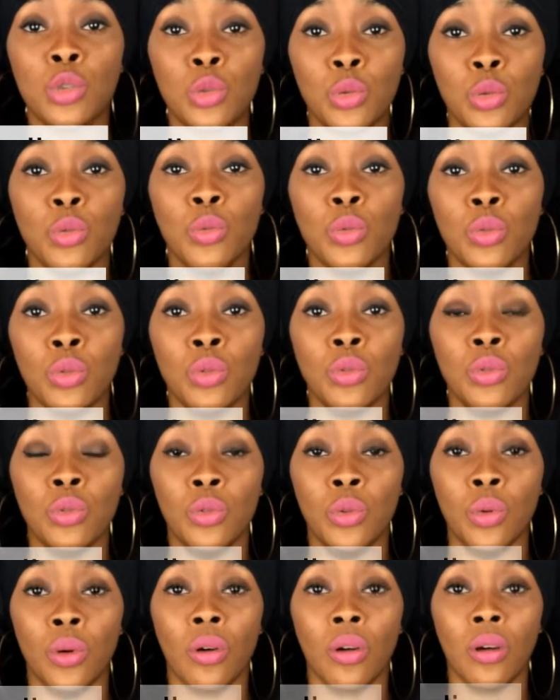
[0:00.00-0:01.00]
to
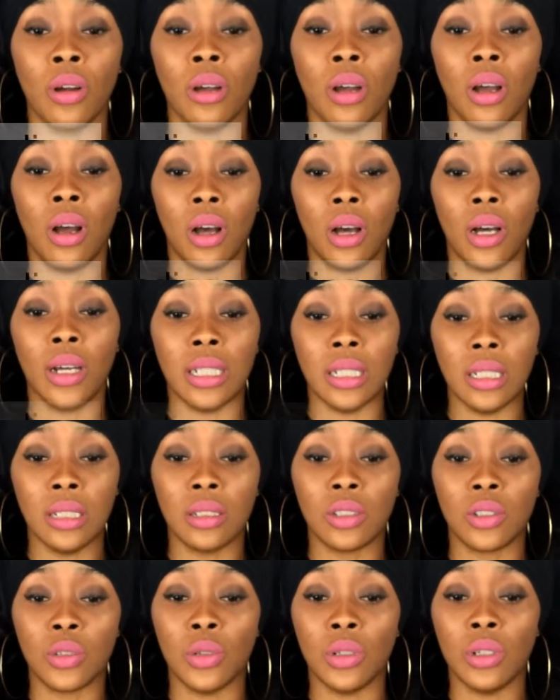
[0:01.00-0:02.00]
your
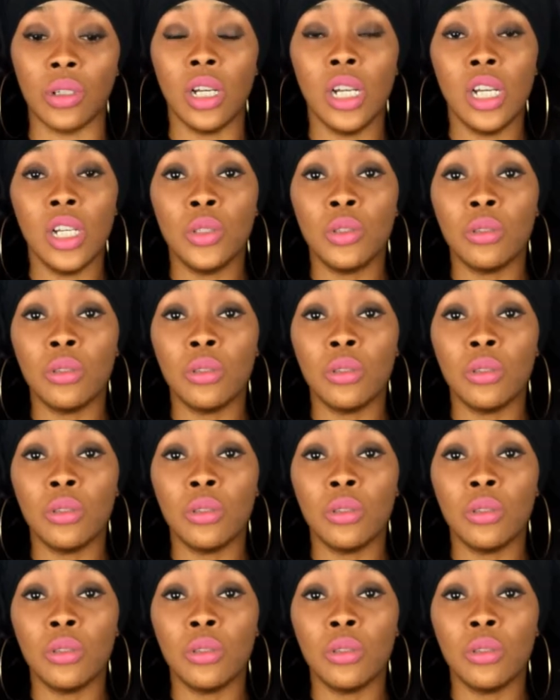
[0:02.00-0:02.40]
audience or